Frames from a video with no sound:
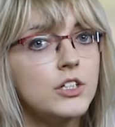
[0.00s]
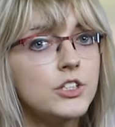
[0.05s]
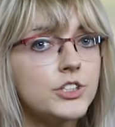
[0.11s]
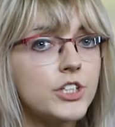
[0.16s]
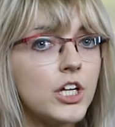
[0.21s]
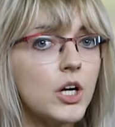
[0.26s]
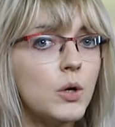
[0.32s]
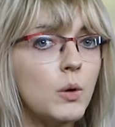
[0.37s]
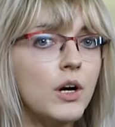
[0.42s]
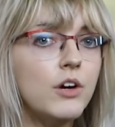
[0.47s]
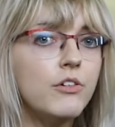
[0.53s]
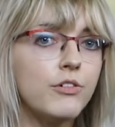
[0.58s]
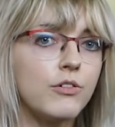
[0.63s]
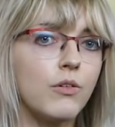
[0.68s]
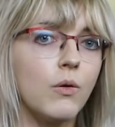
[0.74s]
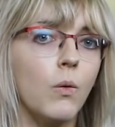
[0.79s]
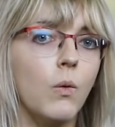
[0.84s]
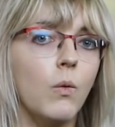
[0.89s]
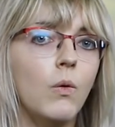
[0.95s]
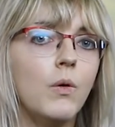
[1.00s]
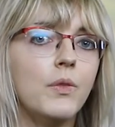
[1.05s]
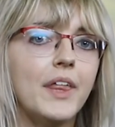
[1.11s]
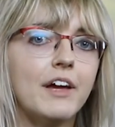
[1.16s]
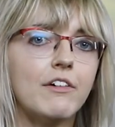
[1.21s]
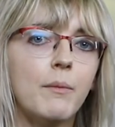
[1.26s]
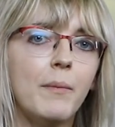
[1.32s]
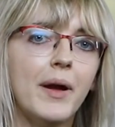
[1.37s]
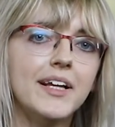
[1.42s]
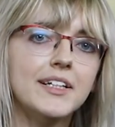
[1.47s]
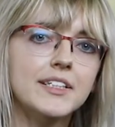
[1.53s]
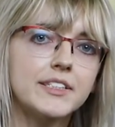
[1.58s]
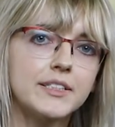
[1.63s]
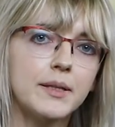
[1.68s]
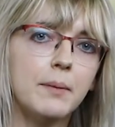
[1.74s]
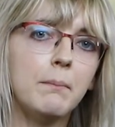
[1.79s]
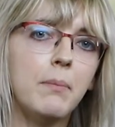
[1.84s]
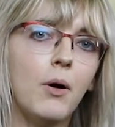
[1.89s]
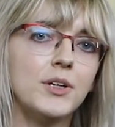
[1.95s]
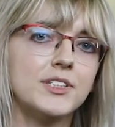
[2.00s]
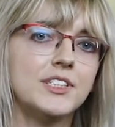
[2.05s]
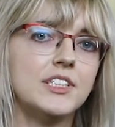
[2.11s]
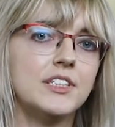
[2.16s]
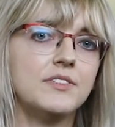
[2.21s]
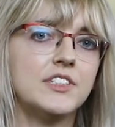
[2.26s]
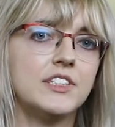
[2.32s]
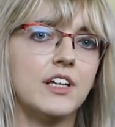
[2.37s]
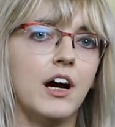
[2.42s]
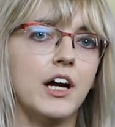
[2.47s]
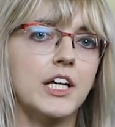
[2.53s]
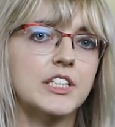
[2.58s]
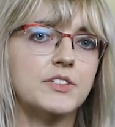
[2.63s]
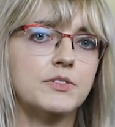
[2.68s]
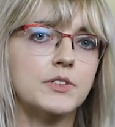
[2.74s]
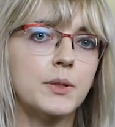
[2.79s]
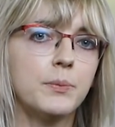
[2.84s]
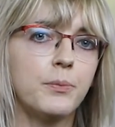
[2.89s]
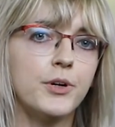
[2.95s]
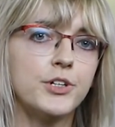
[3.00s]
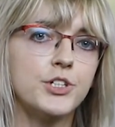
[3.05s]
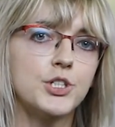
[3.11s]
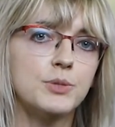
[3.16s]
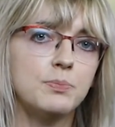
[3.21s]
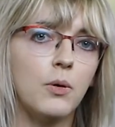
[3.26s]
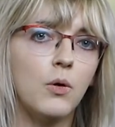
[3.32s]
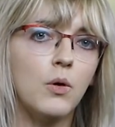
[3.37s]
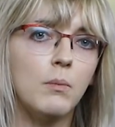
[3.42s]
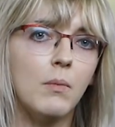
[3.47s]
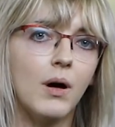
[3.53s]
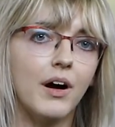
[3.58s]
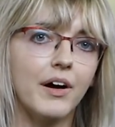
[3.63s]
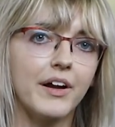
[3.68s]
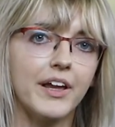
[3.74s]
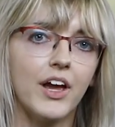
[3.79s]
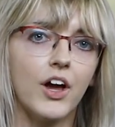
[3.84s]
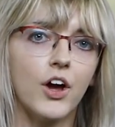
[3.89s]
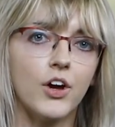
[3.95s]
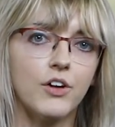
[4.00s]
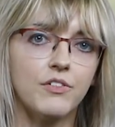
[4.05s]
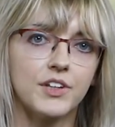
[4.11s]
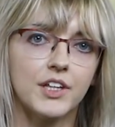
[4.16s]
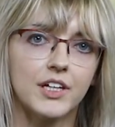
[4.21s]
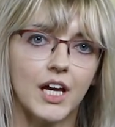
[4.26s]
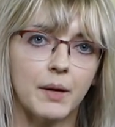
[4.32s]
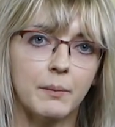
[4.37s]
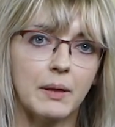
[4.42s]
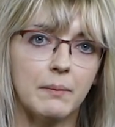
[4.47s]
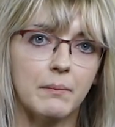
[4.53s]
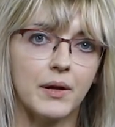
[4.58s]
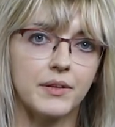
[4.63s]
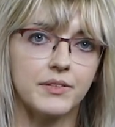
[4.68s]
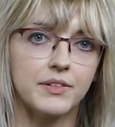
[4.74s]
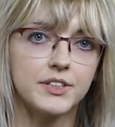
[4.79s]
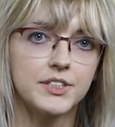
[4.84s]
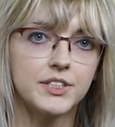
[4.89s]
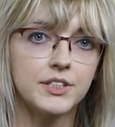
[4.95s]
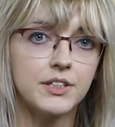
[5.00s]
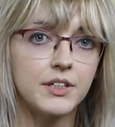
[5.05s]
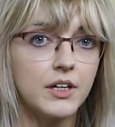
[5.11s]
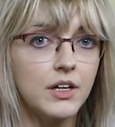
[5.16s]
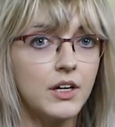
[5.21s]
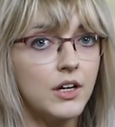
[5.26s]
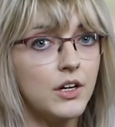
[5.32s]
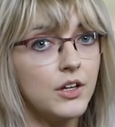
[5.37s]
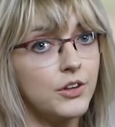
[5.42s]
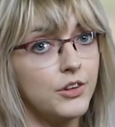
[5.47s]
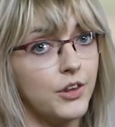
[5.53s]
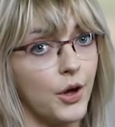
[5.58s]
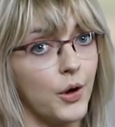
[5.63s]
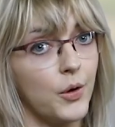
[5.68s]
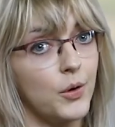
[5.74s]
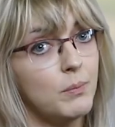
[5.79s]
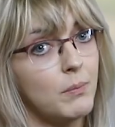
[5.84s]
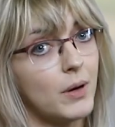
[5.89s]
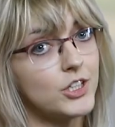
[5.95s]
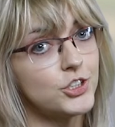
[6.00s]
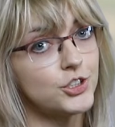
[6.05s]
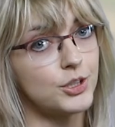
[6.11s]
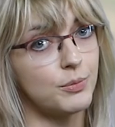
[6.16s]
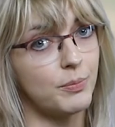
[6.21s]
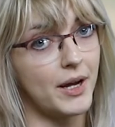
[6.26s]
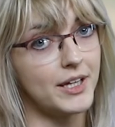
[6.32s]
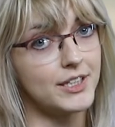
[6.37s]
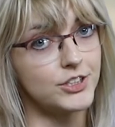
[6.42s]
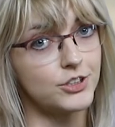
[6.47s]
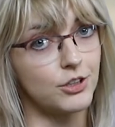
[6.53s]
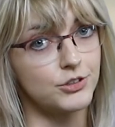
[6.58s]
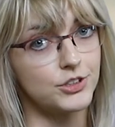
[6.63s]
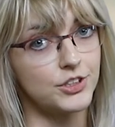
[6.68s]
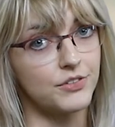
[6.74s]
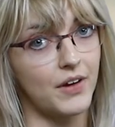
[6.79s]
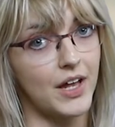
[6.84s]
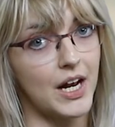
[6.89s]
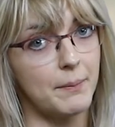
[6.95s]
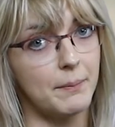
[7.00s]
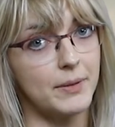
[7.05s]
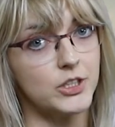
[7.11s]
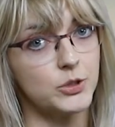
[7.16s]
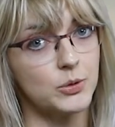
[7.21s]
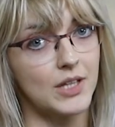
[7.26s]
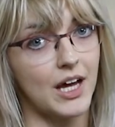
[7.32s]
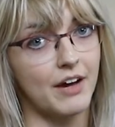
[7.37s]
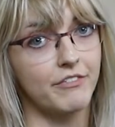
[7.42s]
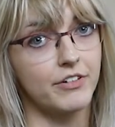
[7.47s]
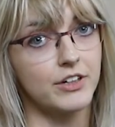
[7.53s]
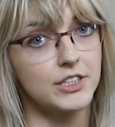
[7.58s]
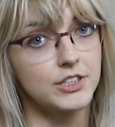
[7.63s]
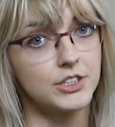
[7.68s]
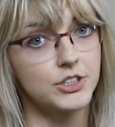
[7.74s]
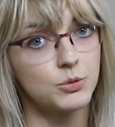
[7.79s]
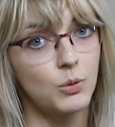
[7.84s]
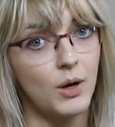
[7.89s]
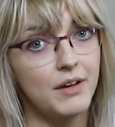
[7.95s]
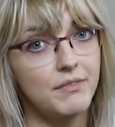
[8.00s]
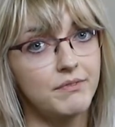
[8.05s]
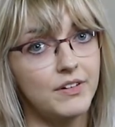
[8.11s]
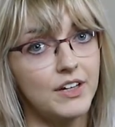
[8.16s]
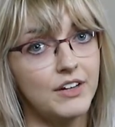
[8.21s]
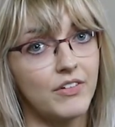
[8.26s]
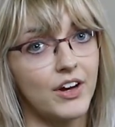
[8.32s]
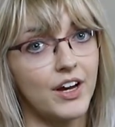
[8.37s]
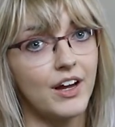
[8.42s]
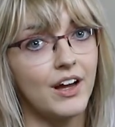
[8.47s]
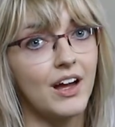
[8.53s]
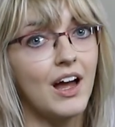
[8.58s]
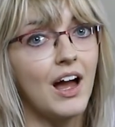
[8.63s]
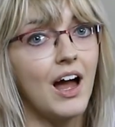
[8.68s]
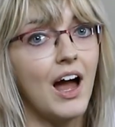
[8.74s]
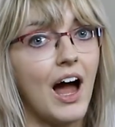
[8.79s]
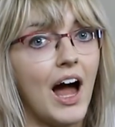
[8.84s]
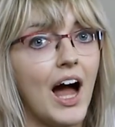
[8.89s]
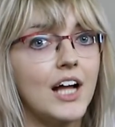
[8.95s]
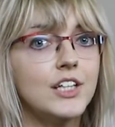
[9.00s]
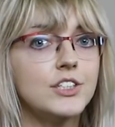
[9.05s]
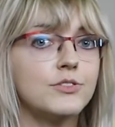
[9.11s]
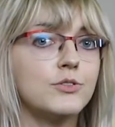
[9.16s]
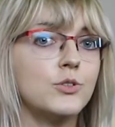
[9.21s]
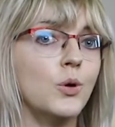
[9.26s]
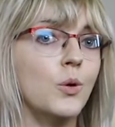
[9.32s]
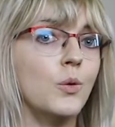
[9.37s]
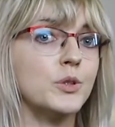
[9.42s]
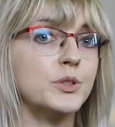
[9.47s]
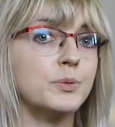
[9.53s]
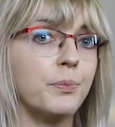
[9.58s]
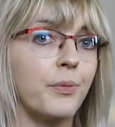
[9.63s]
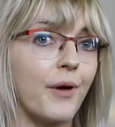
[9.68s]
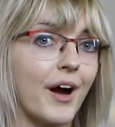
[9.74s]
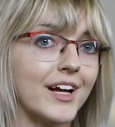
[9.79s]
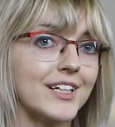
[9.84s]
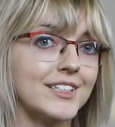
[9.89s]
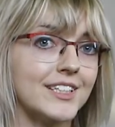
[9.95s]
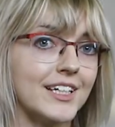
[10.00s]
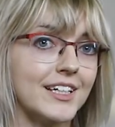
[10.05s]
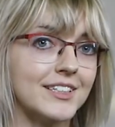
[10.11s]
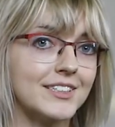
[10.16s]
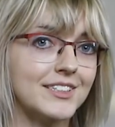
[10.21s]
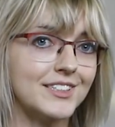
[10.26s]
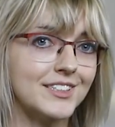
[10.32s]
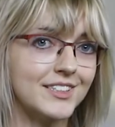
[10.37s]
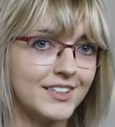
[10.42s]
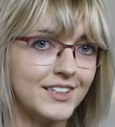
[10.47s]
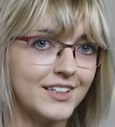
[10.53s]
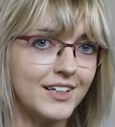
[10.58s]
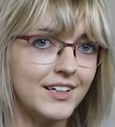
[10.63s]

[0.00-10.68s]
So overall, there remains some positive signs for the British pork market over the coming months, though much depends on developments with African swine fever and, of course, Brexit.